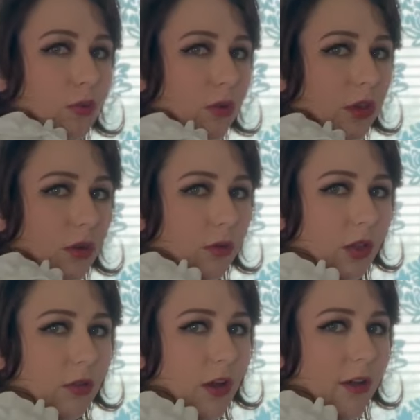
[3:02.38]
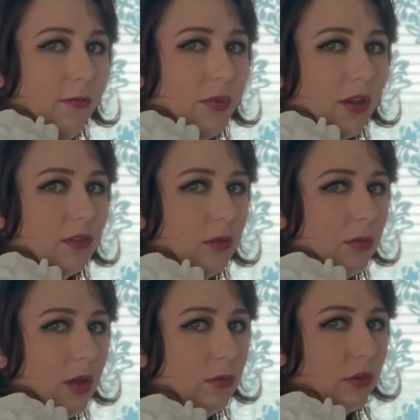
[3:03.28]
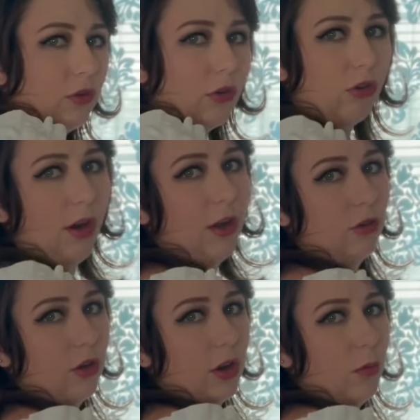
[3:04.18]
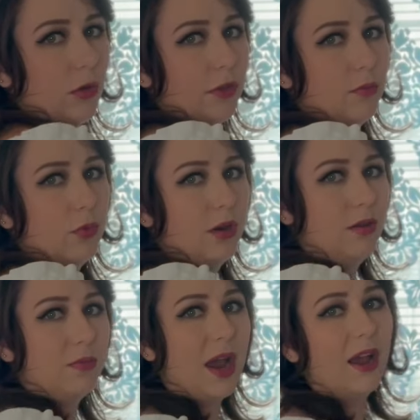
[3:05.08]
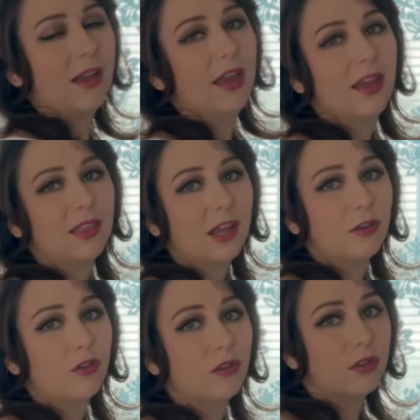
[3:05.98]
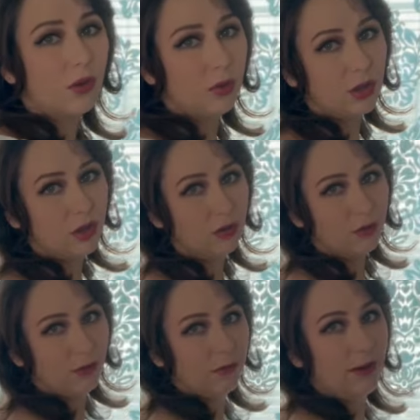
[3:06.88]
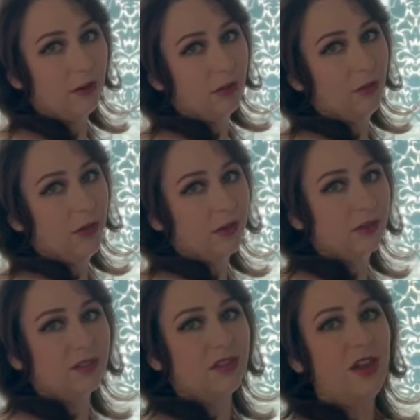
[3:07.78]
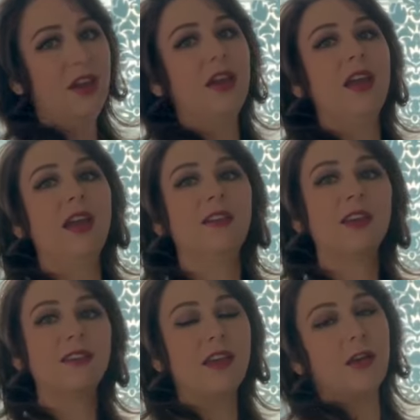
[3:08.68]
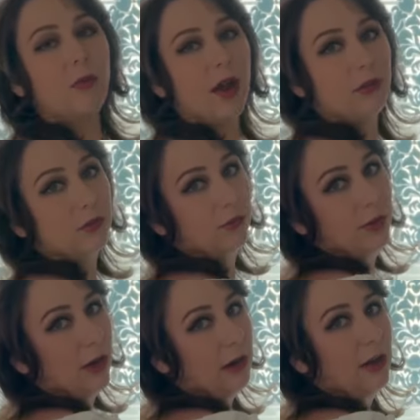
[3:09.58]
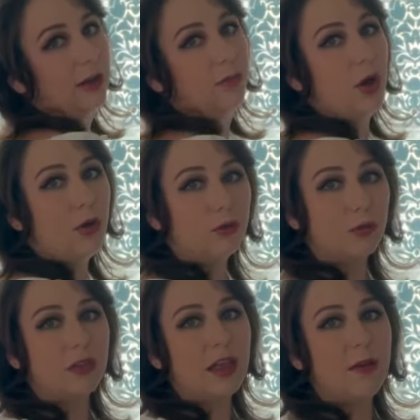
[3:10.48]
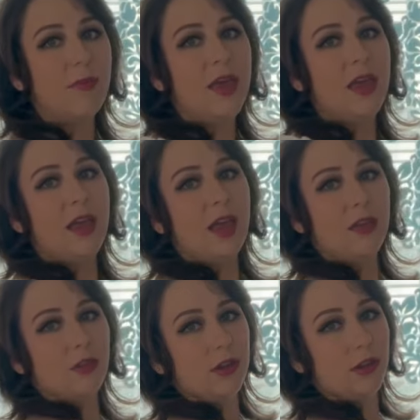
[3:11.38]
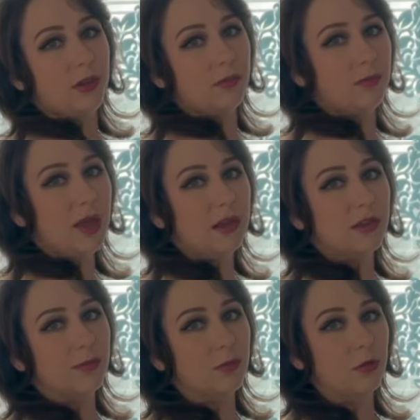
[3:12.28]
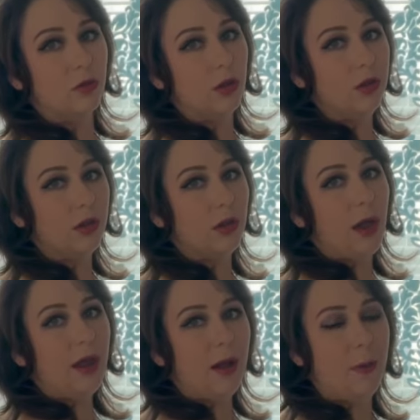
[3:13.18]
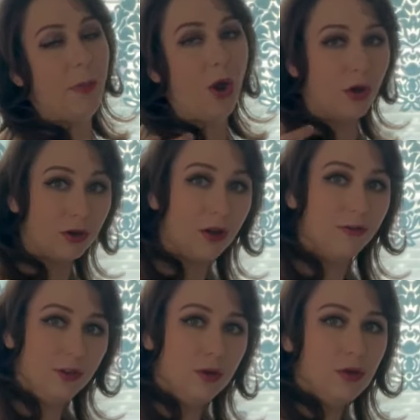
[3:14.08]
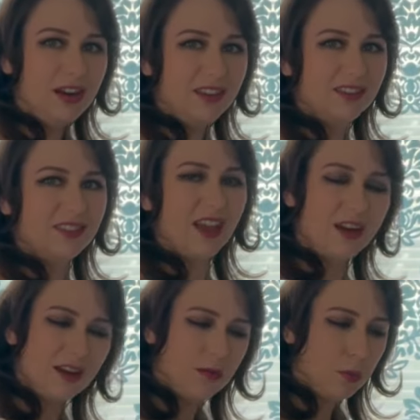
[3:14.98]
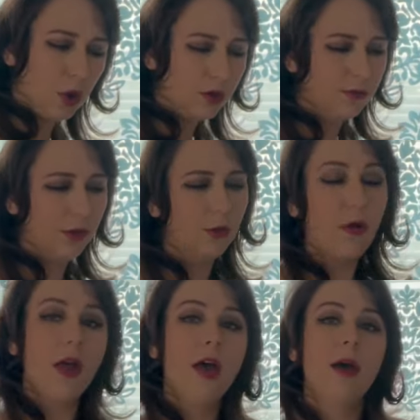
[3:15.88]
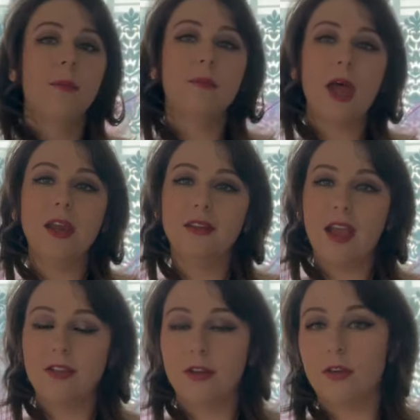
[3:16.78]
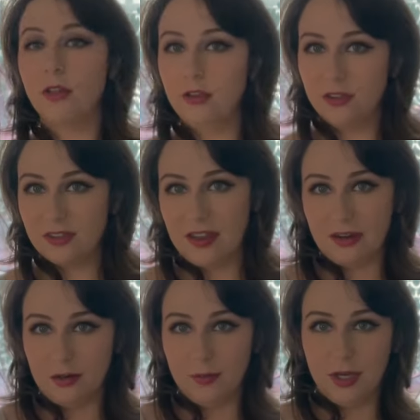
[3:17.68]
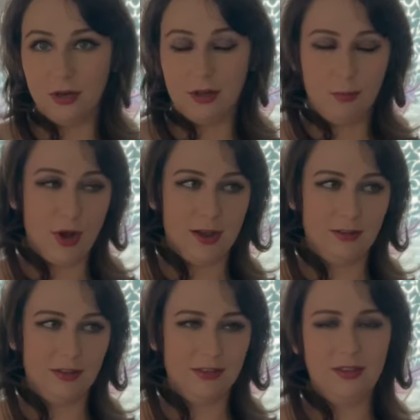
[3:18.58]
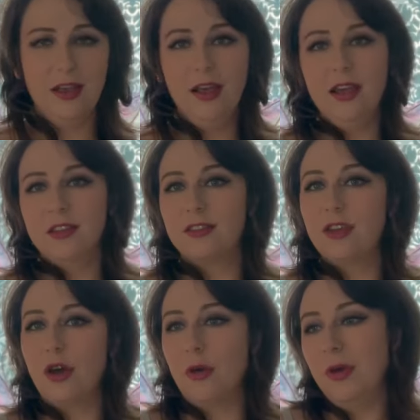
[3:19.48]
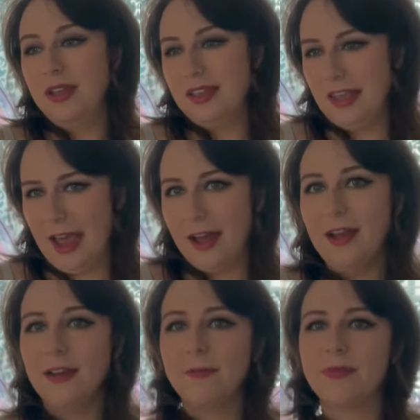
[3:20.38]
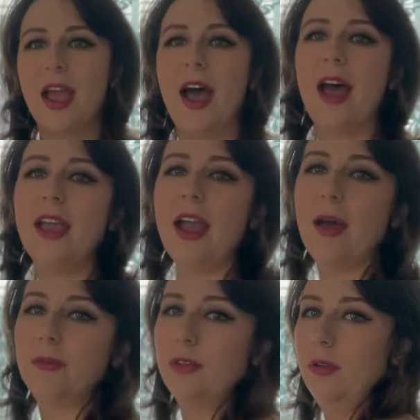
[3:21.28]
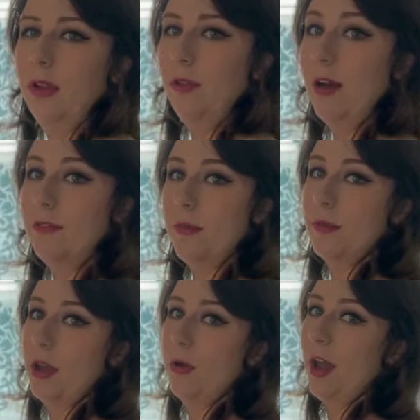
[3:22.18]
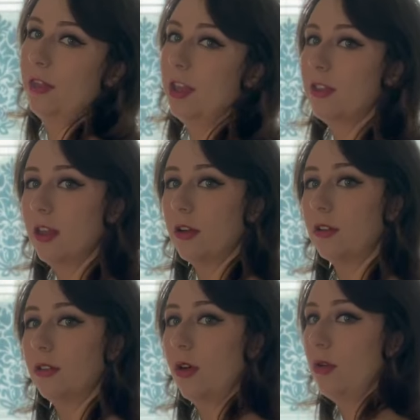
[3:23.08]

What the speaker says: really love because sometimes through the crowd you're gonna want them pointed back, and that's just so cute for fairy looks. It does take a while to figure out how to pose with them and like make them look a part of you, an extended part of you, but I literally just stand in a mirror and I practice. So yeah, I absolutely love them though. I think they are so